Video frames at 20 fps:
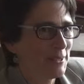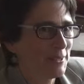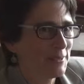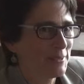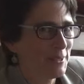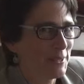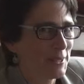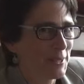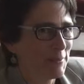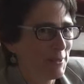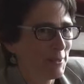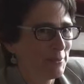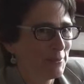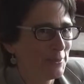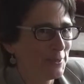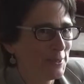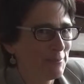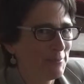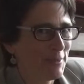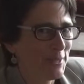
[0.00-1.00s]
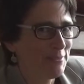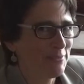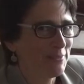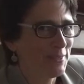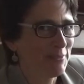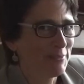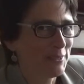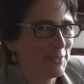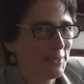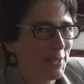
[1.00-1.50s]
talk about one of my
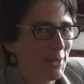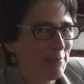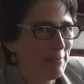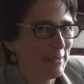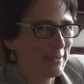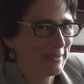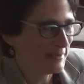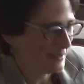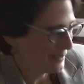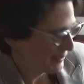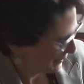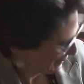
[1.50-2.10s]
favorite topics.